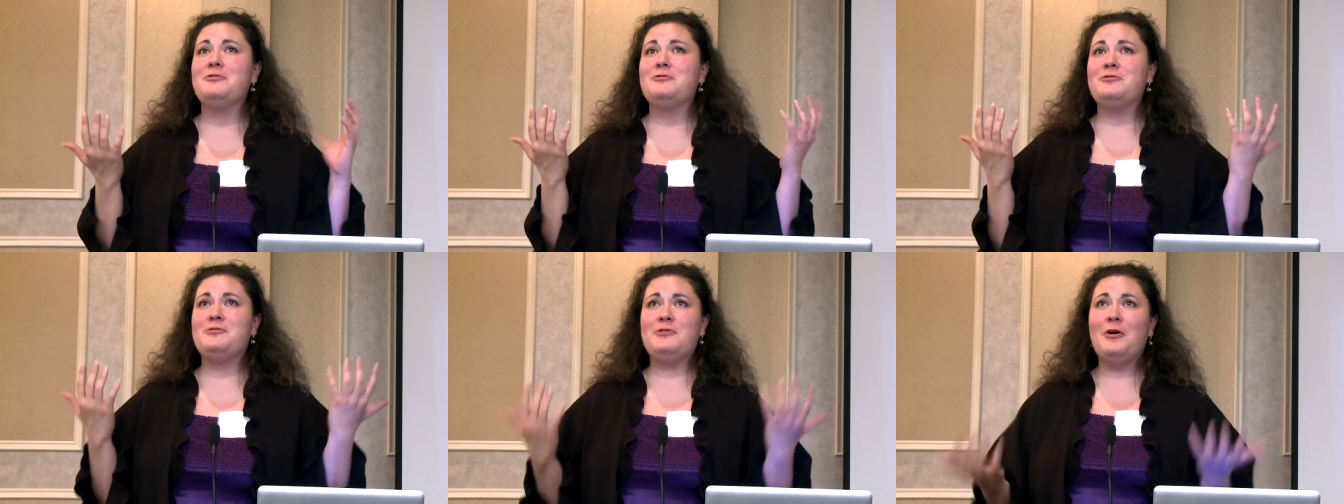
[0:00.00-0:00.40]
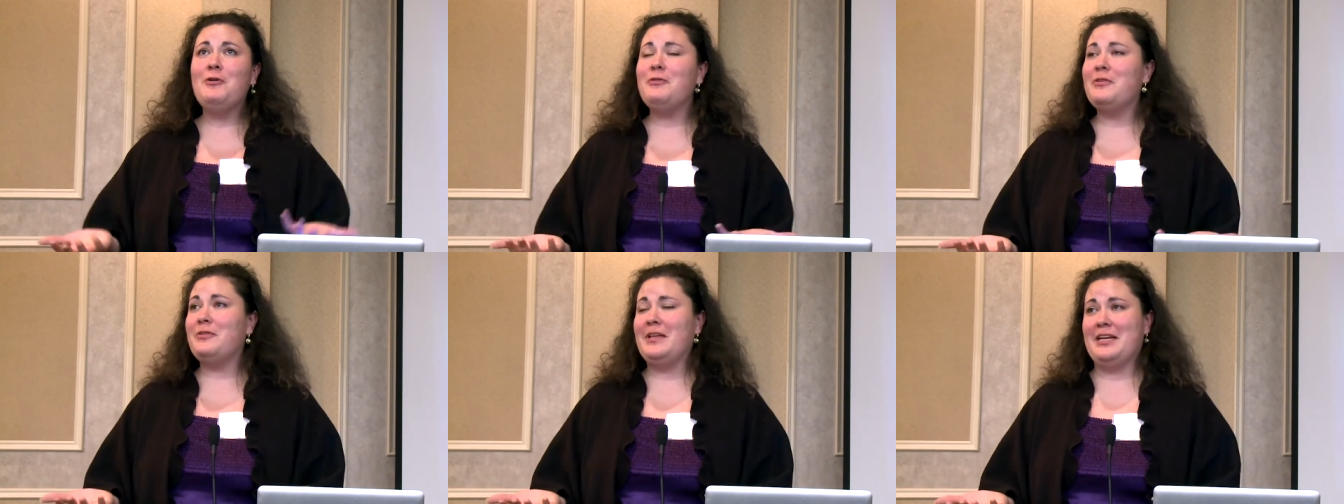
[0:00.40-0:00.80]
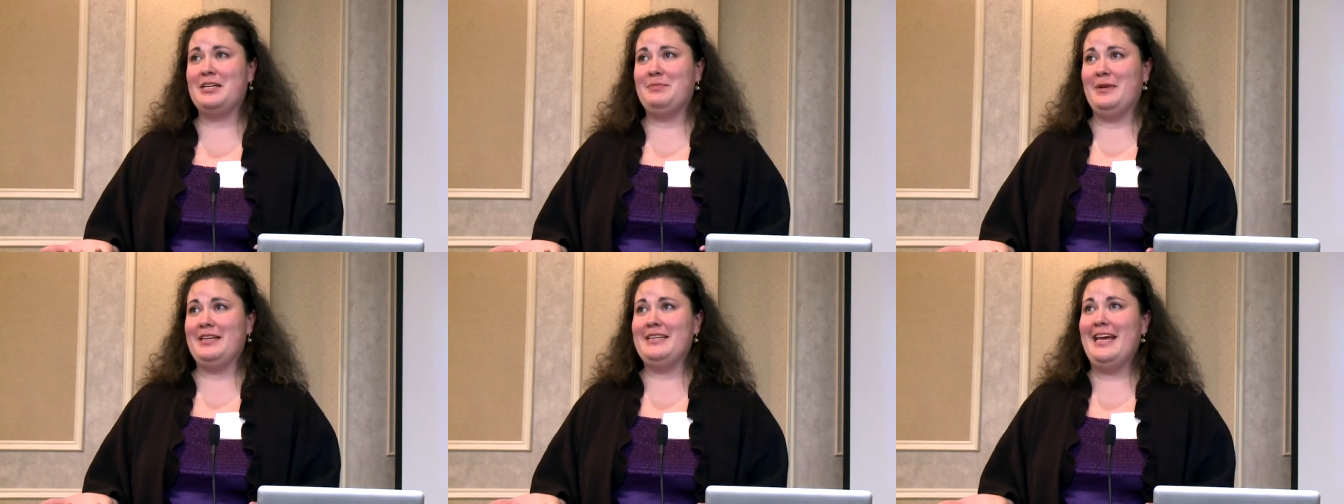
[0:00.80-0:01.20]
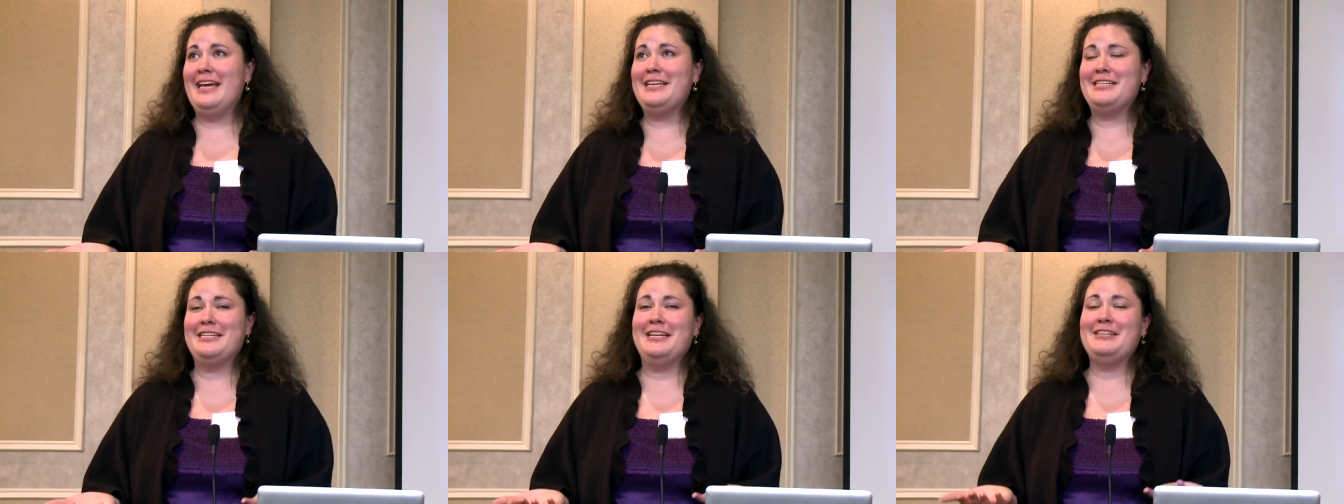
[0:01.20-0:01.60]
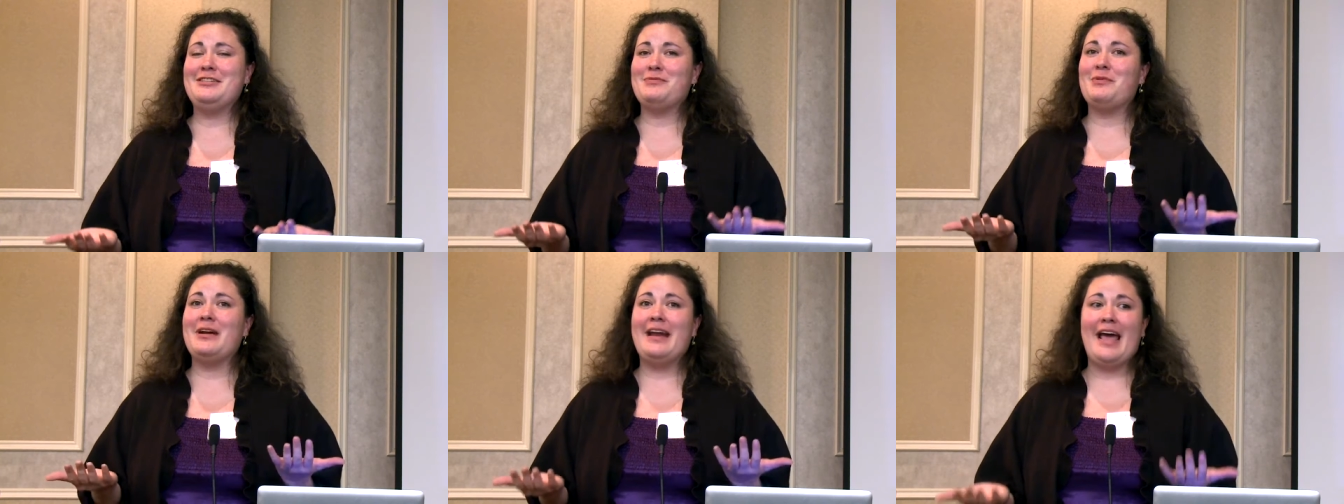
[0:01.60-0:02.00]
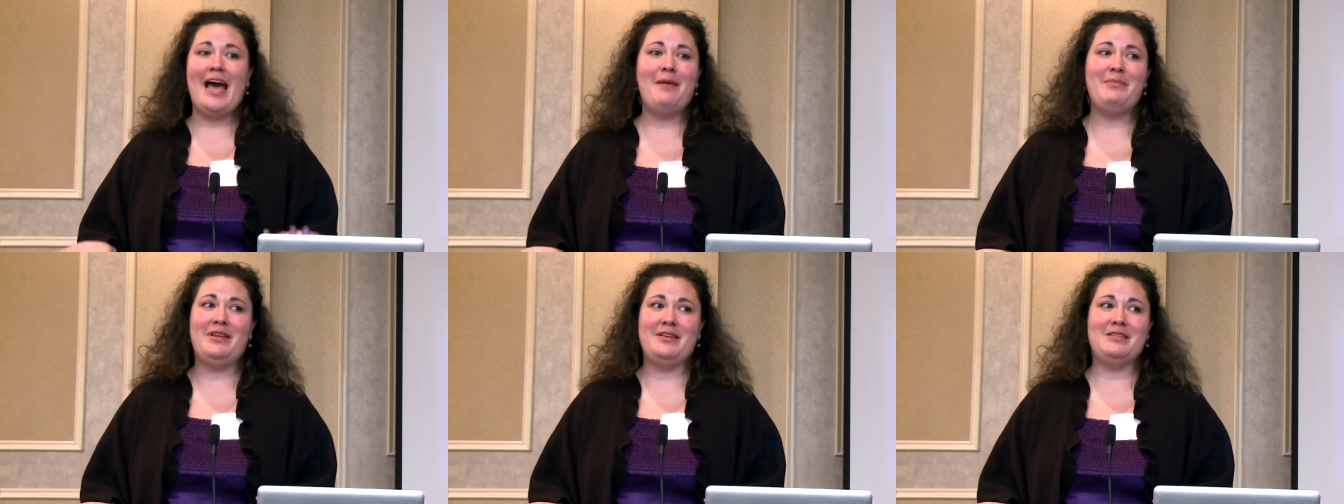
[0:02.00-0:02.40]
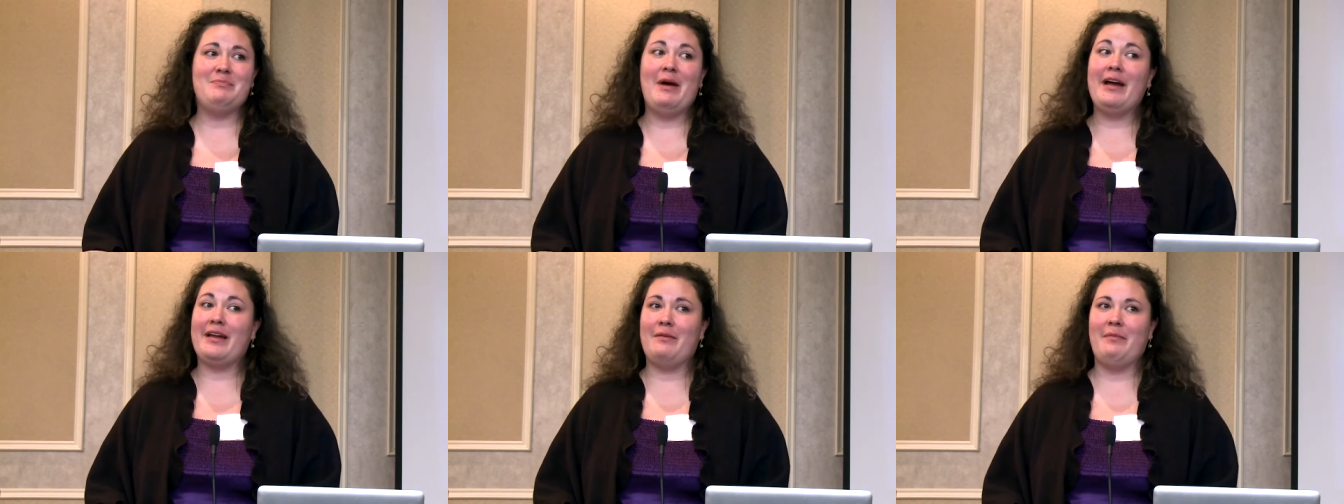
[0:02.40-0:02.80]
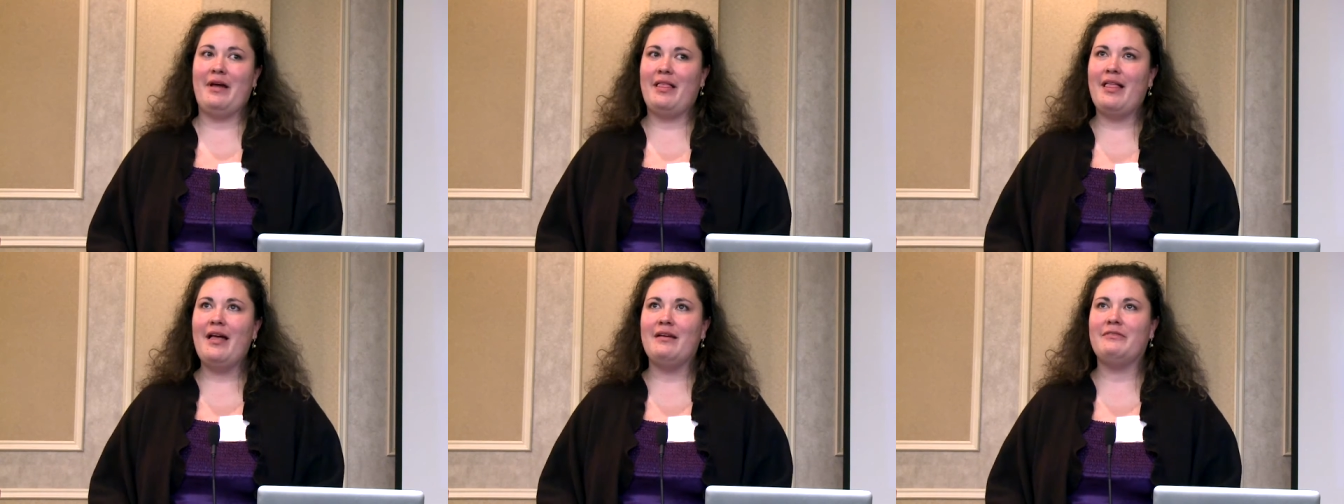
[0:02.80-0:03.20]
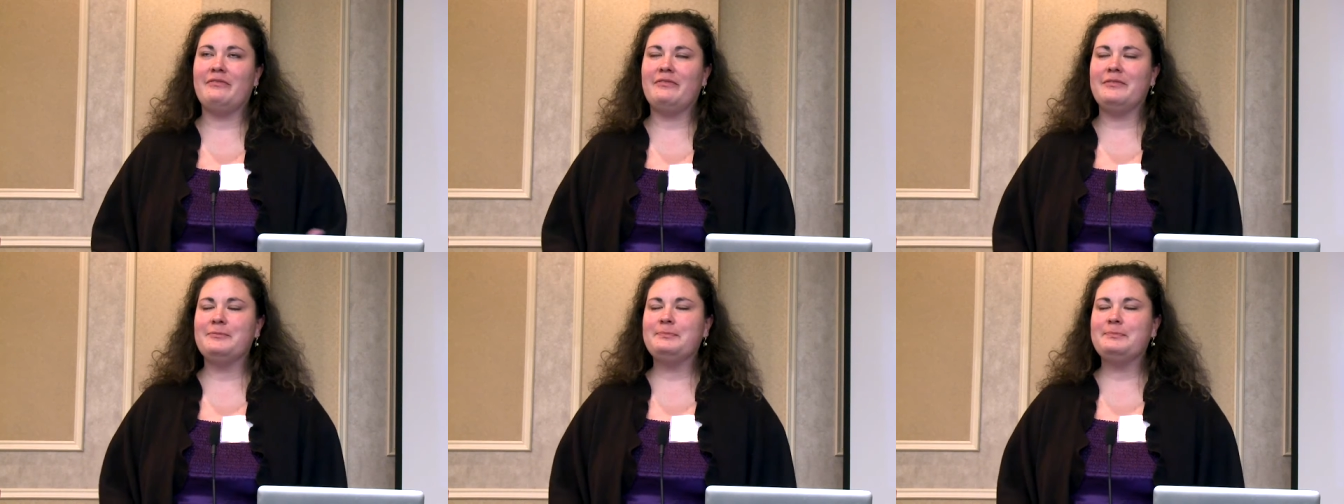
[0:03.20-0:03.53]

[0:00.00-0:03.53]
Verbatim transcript: so little expectation. I just wanted happiness back in my life.